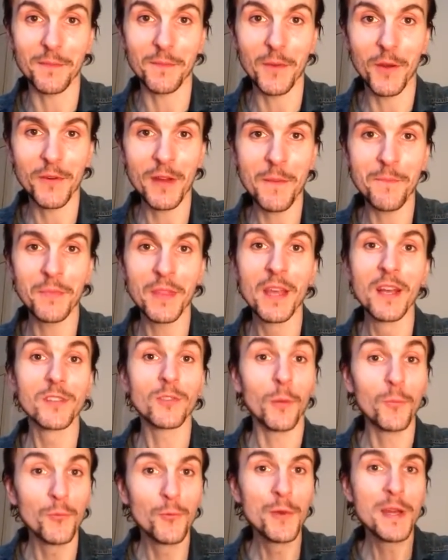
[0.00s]
All right.
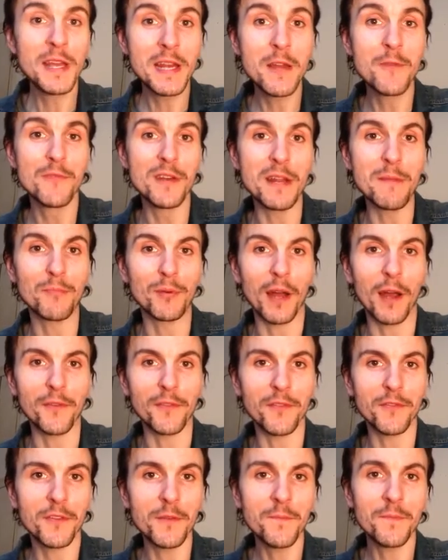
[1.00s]
So I'm really, really
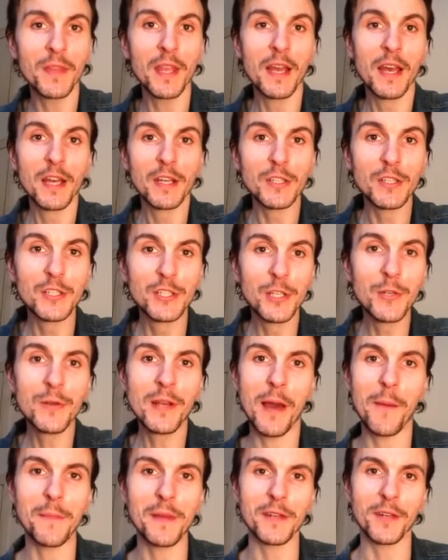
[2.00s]
proud of them. Do
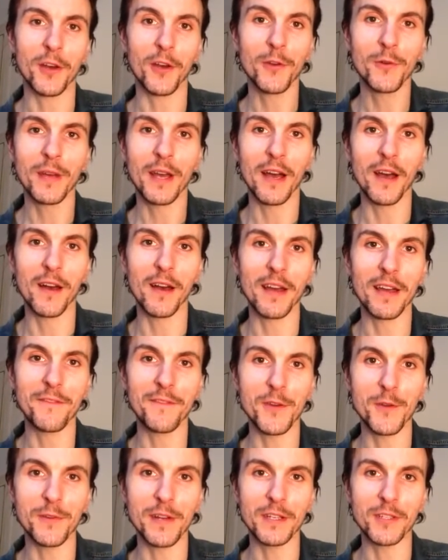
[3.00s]
let me know
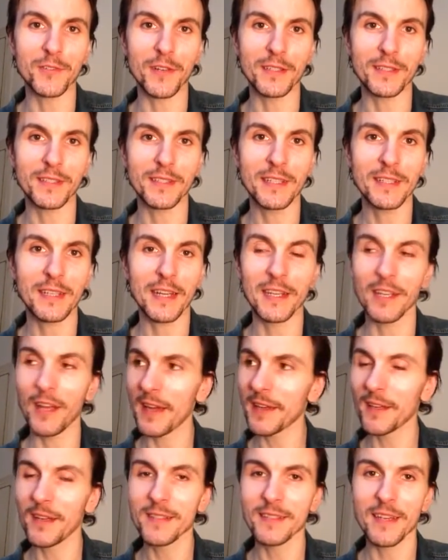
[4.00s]
if you're interested.
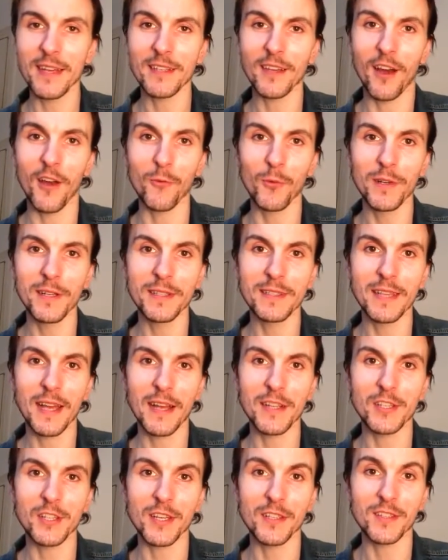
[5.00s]
Like I said, I will
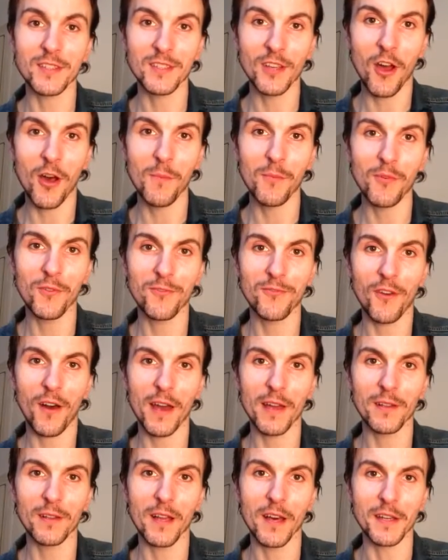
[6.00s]
attach a sample
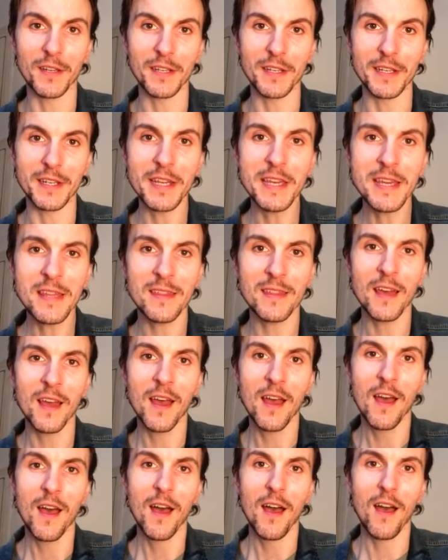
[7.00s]
file underneath.
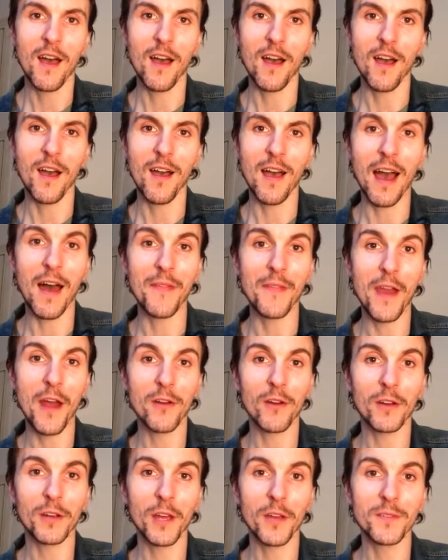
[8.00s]
And there
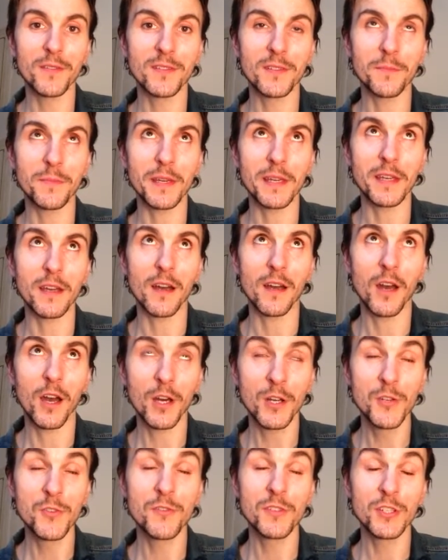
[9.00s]
are going to be
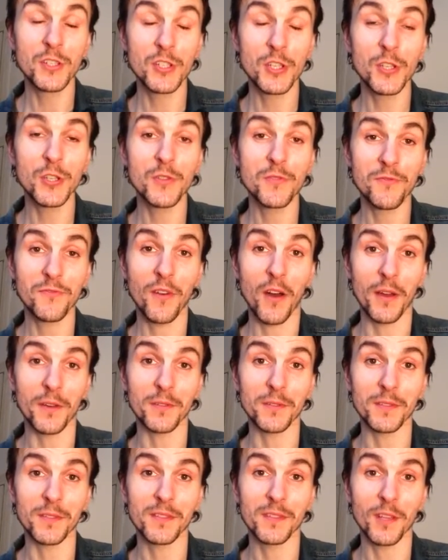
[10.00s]
102
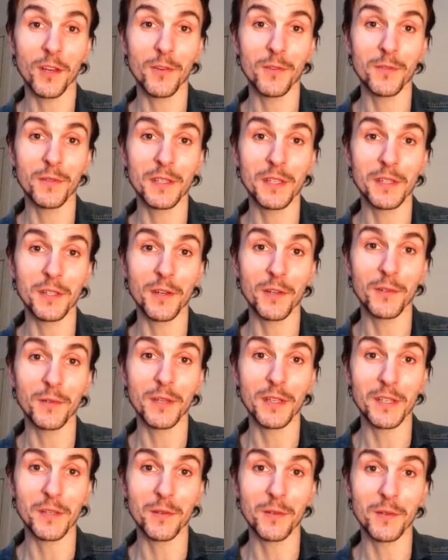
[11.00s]
files, so you know
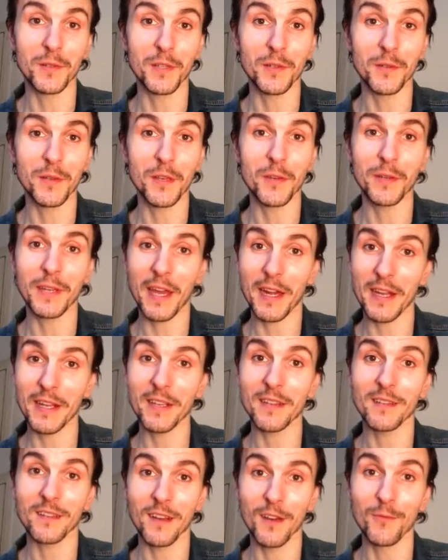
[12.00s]
you're
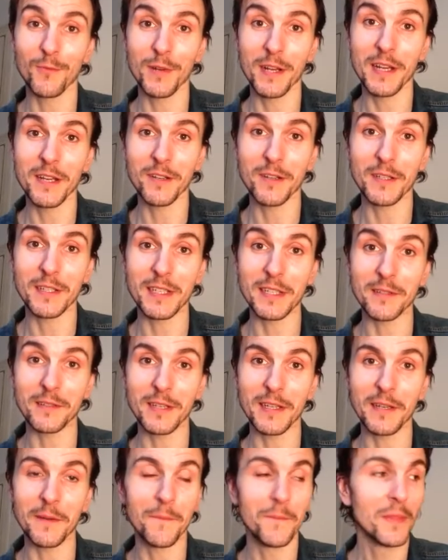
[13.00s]
getting a really good deal
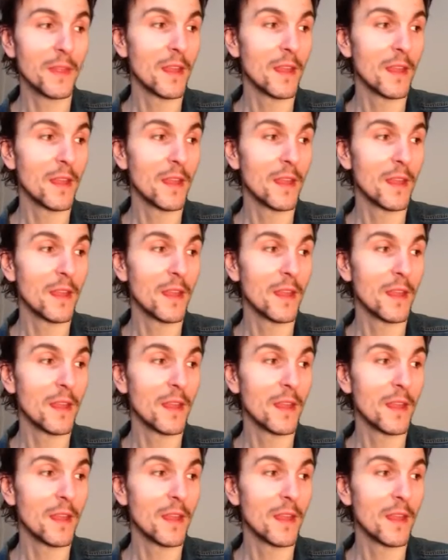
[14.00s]
here.